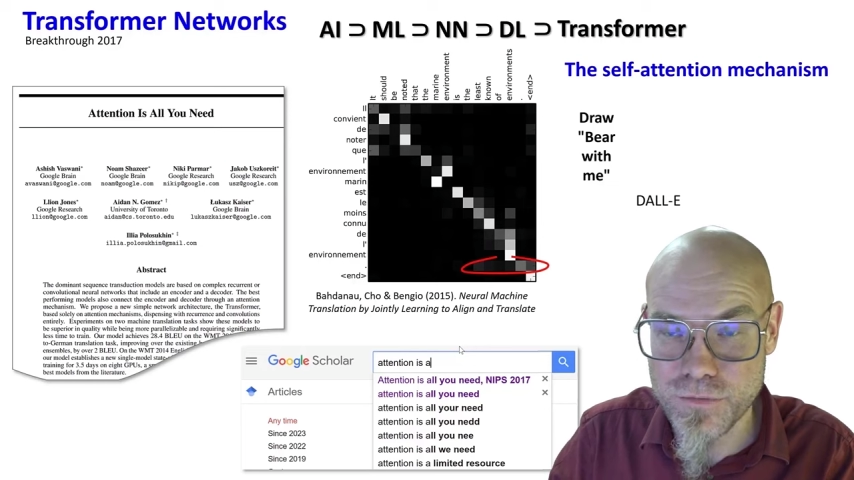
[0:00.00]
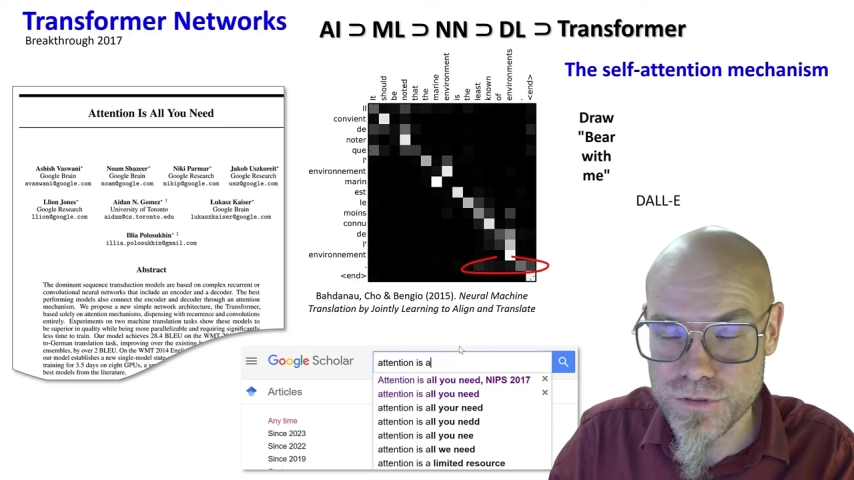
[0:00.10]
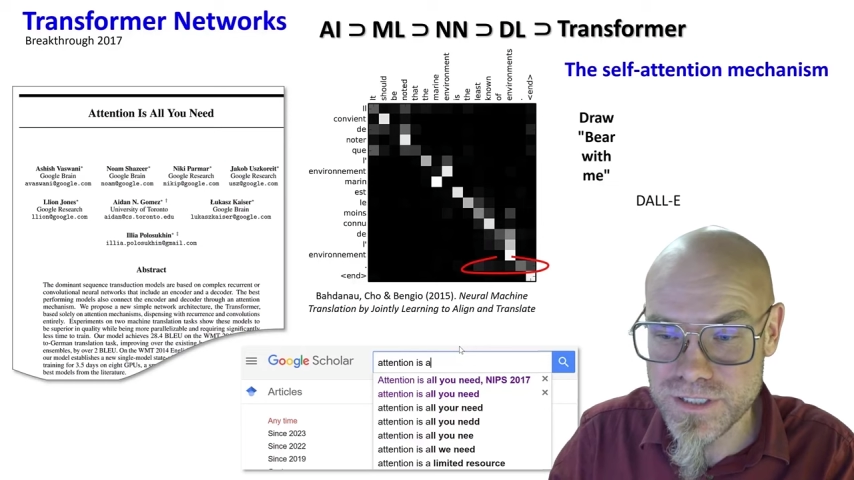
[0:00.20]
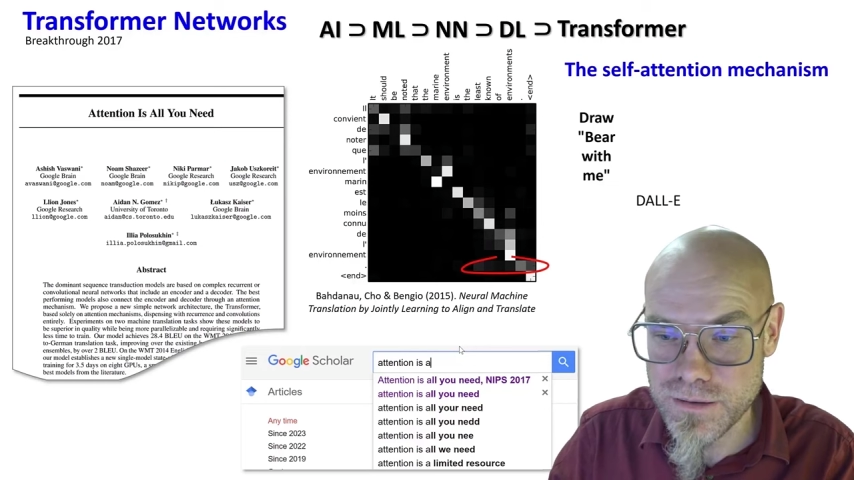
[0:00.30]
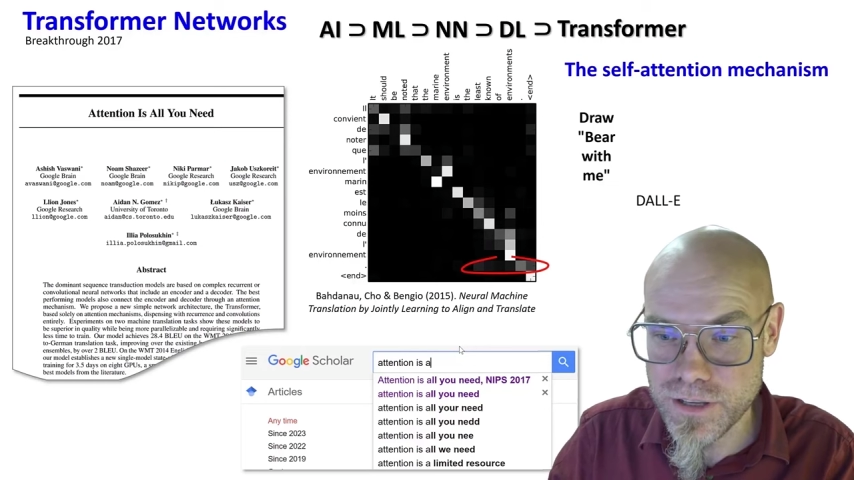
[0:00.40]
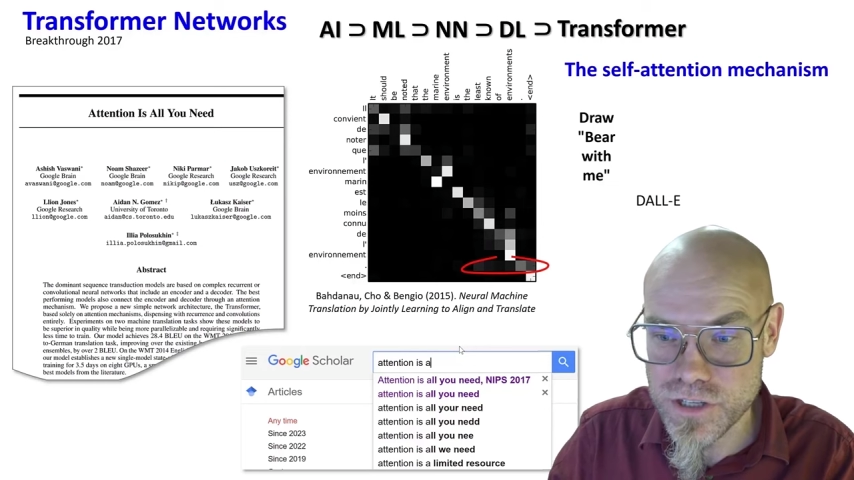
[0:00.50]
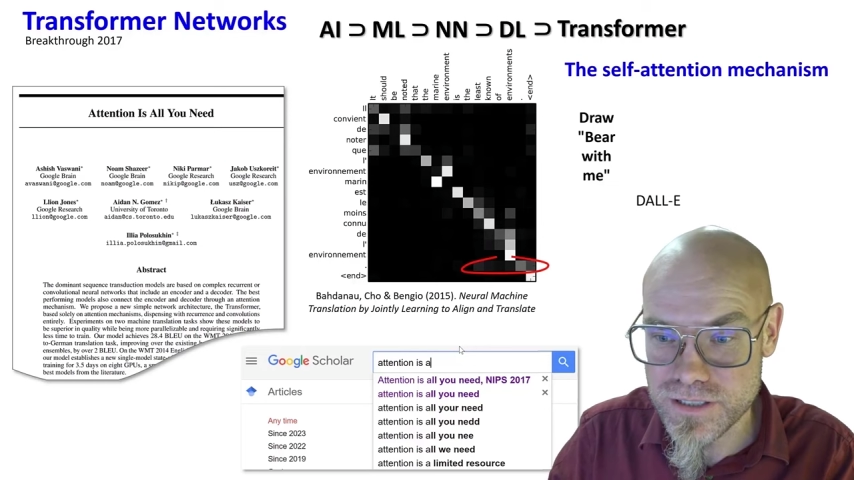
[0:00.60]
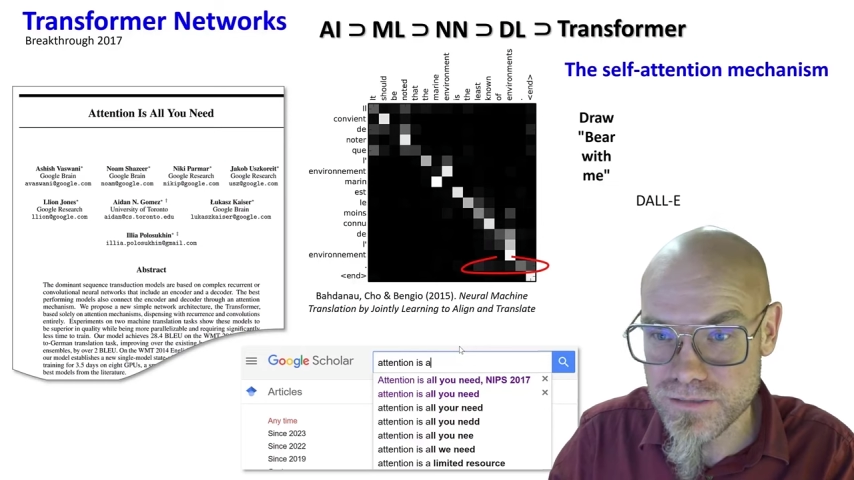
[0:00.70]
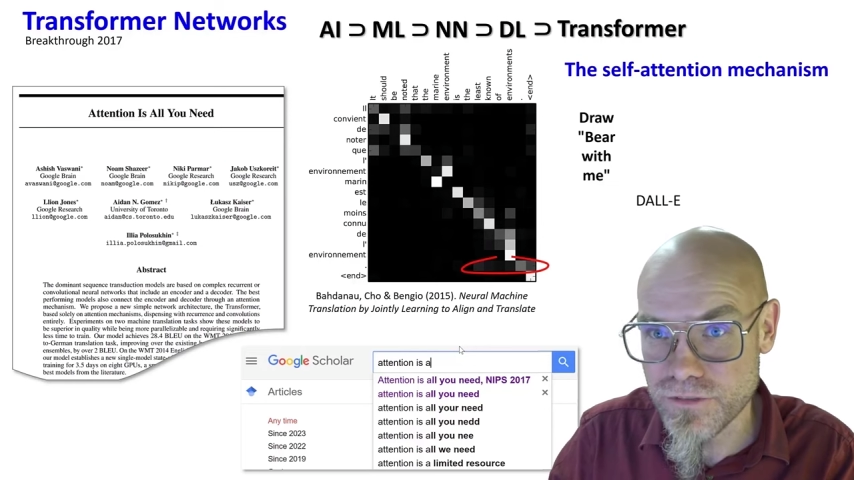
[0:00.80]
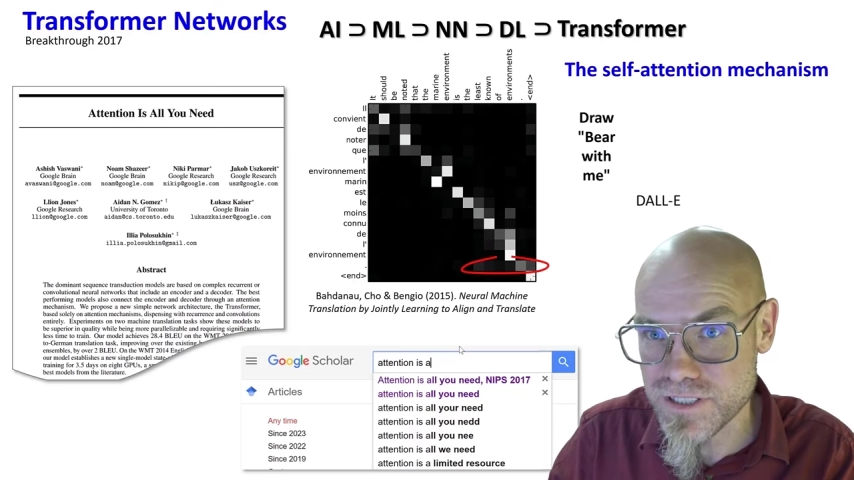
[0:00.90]
computes
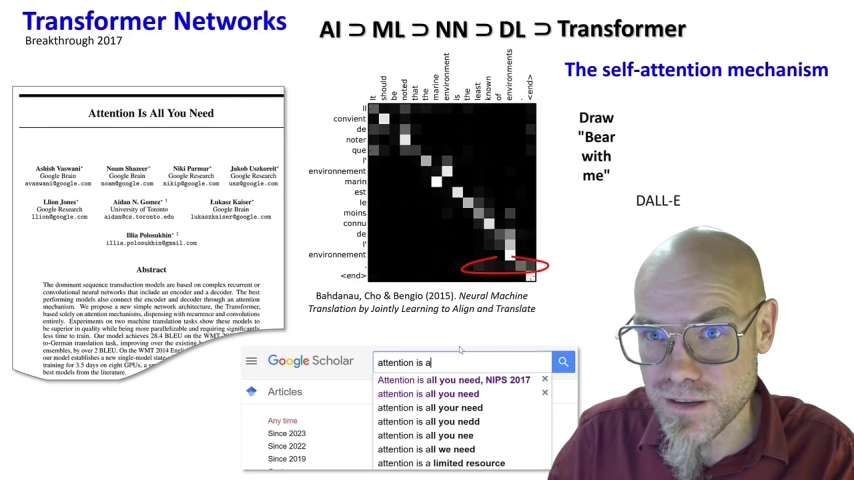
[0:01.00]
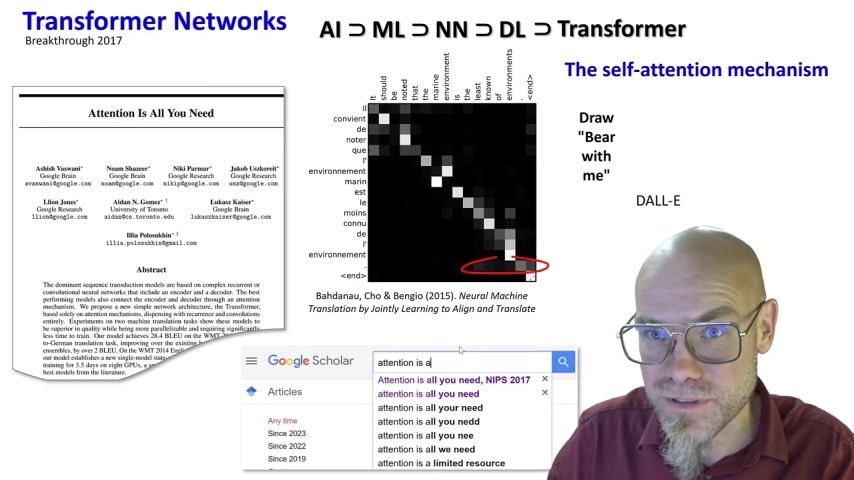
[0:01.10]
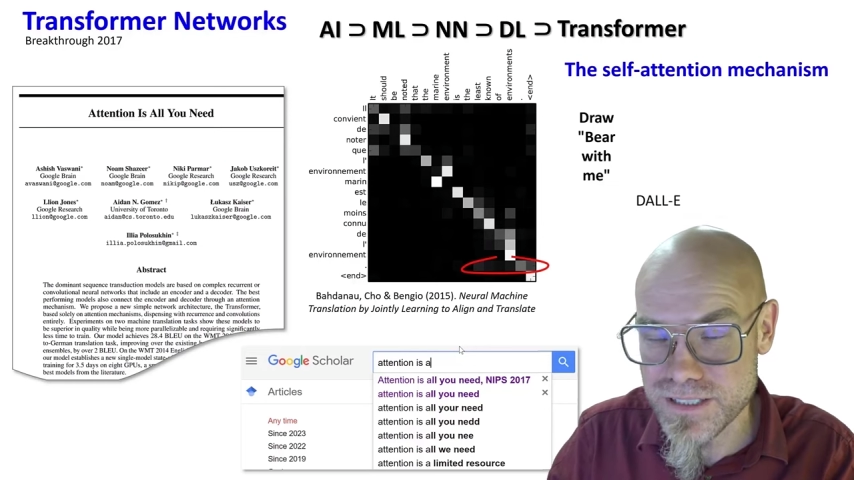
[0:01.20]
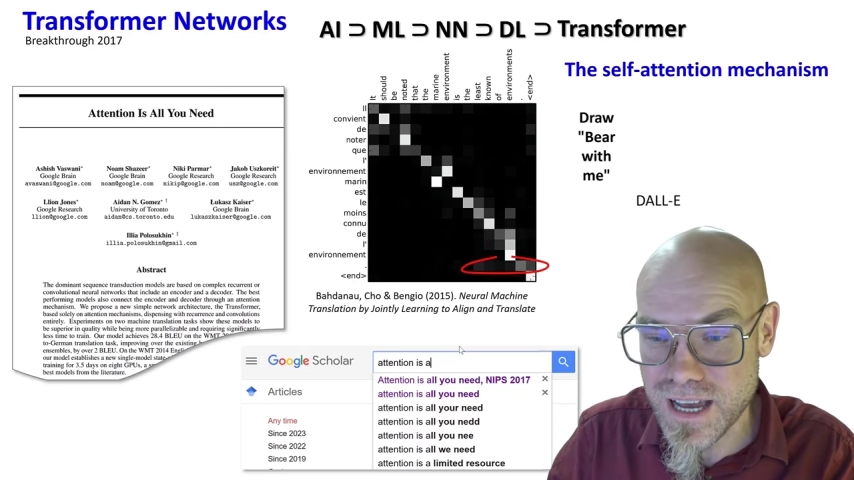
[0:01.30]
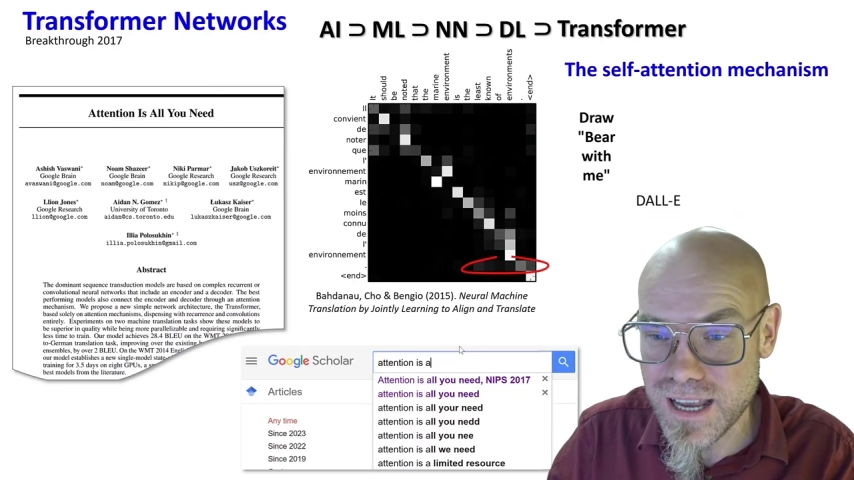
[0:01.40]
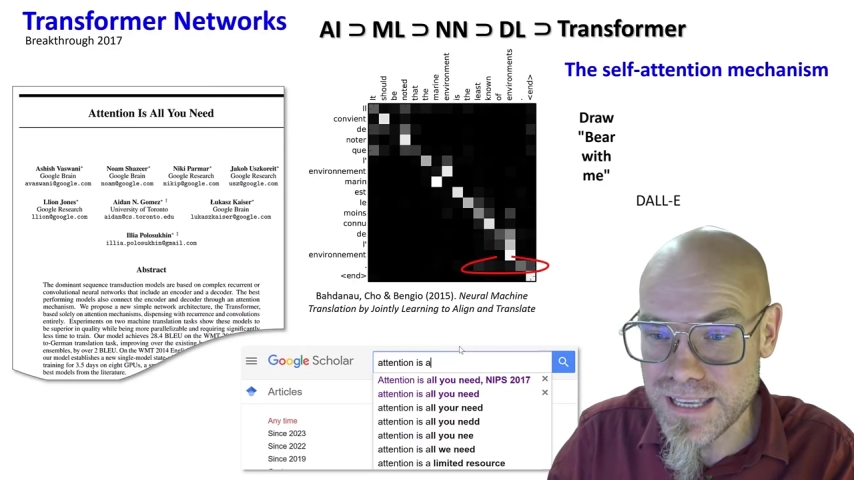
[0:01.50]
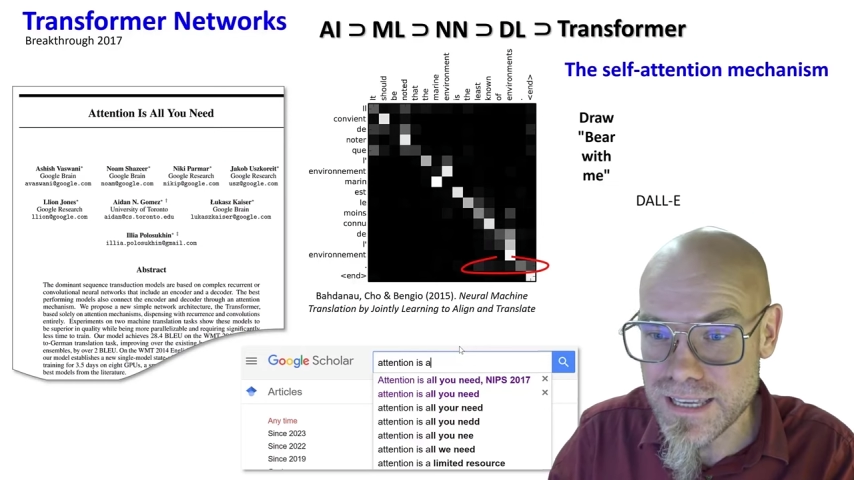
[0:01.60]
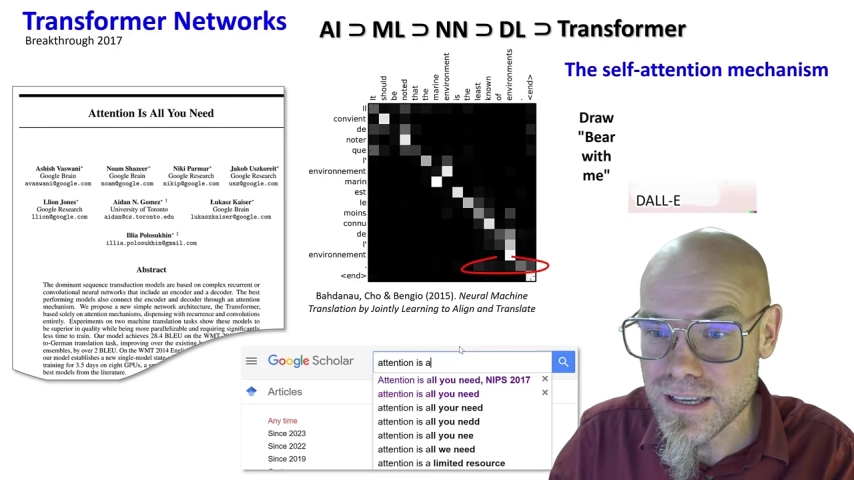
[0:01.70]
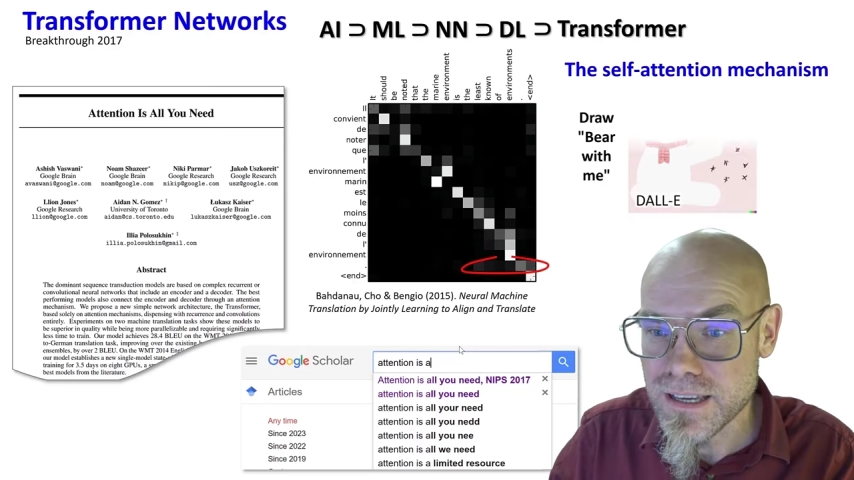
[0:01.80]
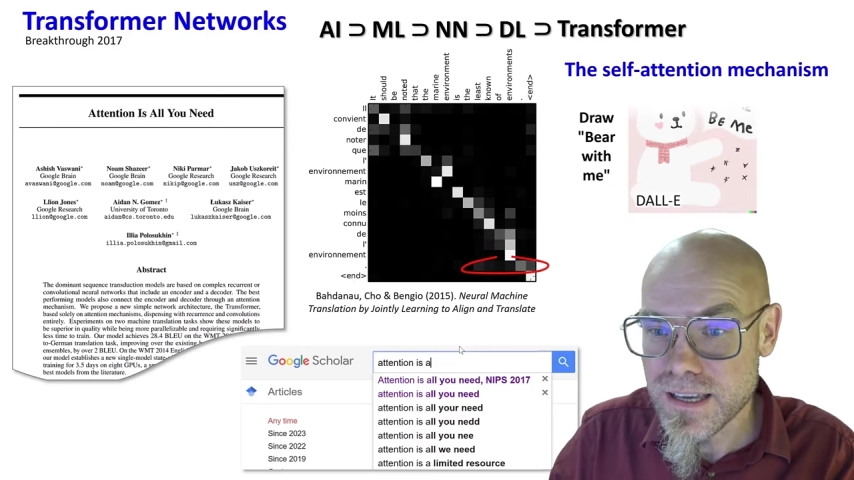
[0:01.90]
images, for example, DALL-E,